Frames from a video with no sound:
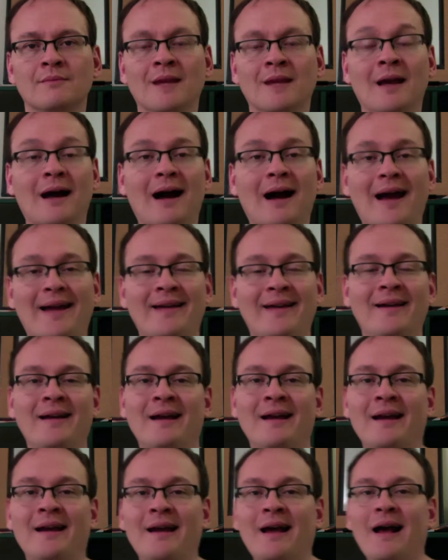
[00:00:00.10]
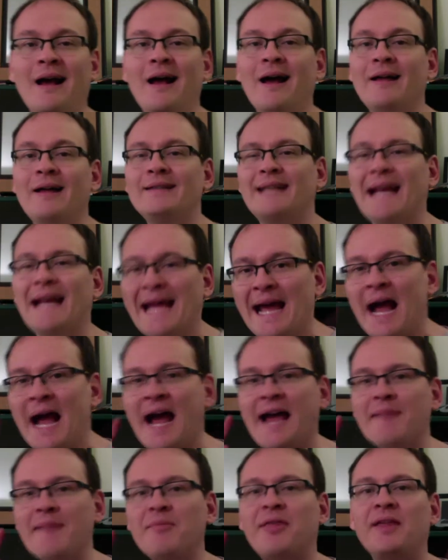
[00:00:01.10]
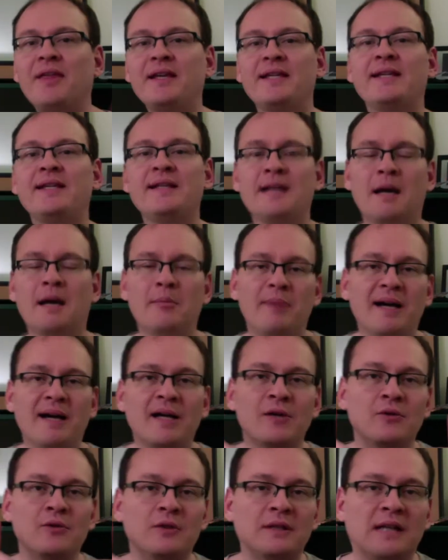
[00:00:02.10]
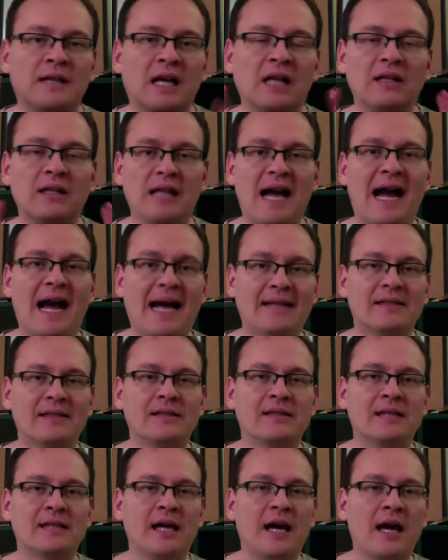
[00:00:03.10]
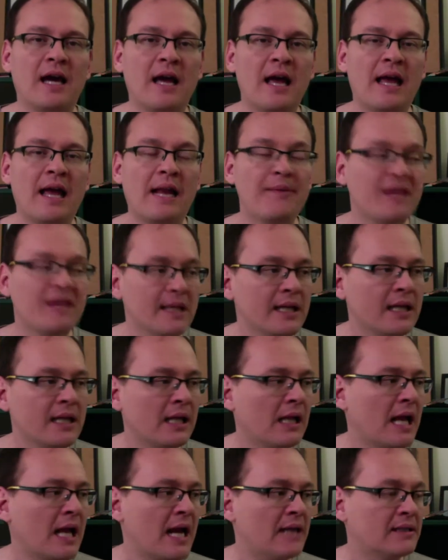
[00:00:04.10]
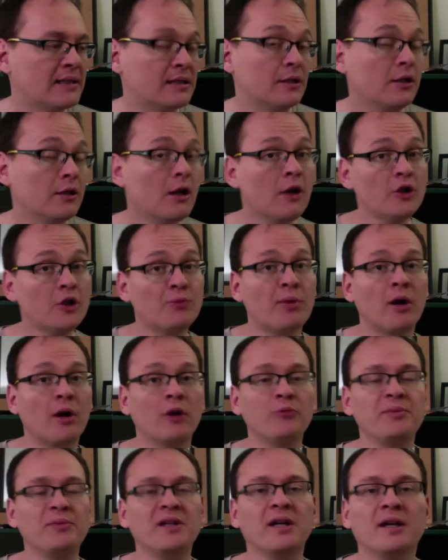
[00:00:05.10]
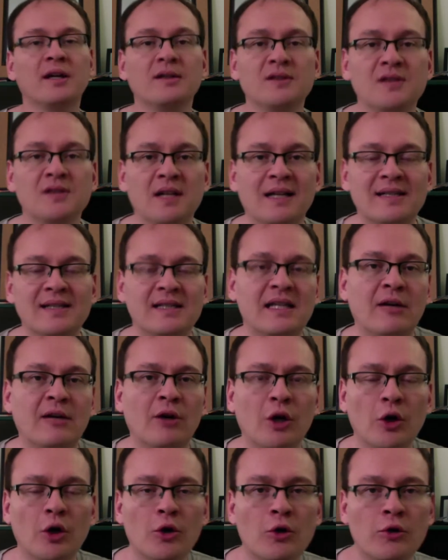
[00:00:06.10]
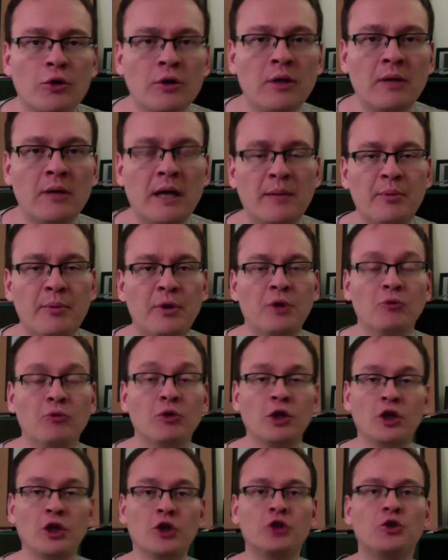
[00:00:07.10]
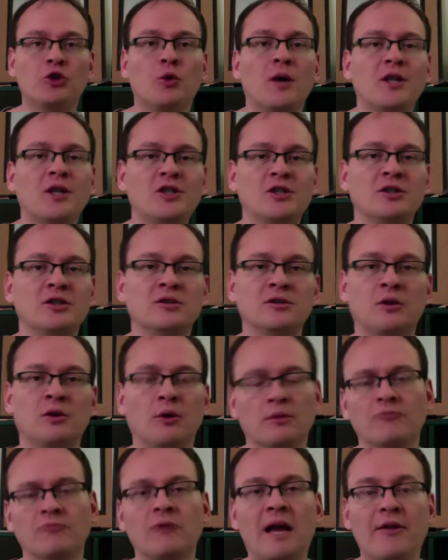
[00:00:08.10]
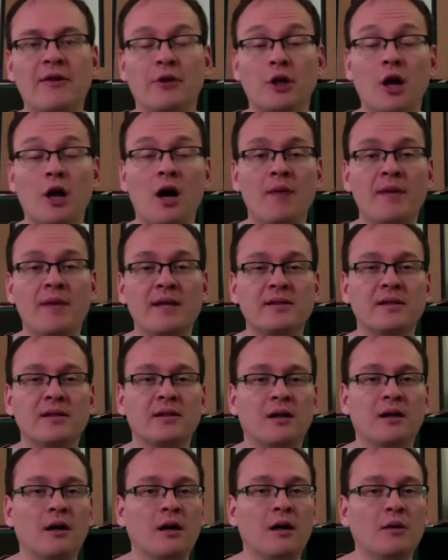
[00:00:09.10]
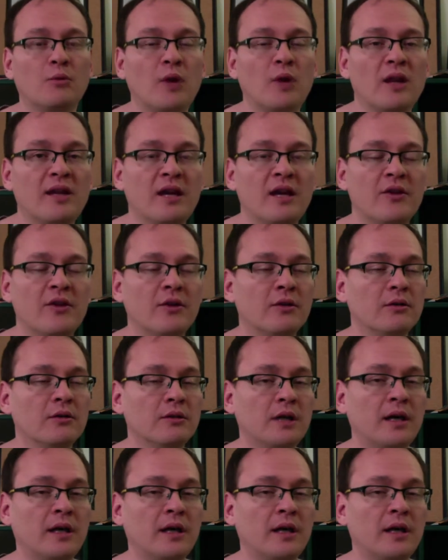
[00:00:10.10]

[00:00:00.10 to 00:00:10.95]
Hi. Today I'm thinking about class. And I'm thinking in class in large part because Sarah Hearn put a really good question, or rather a comment, on one of the other